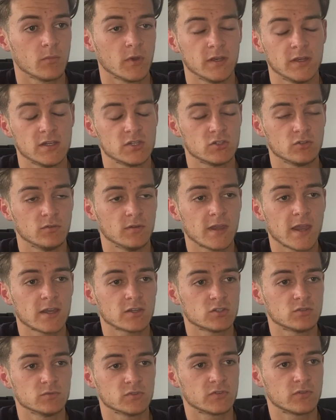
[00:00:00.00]
My initial
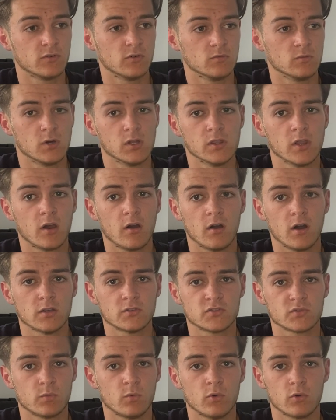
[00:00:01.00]
reaction was thought, well no, I'll
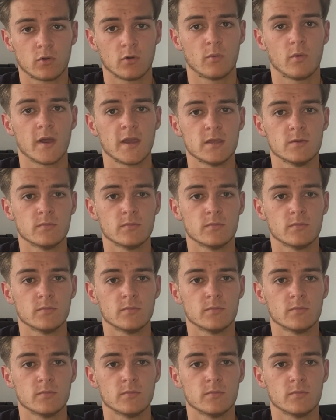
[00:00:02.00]
just walk away,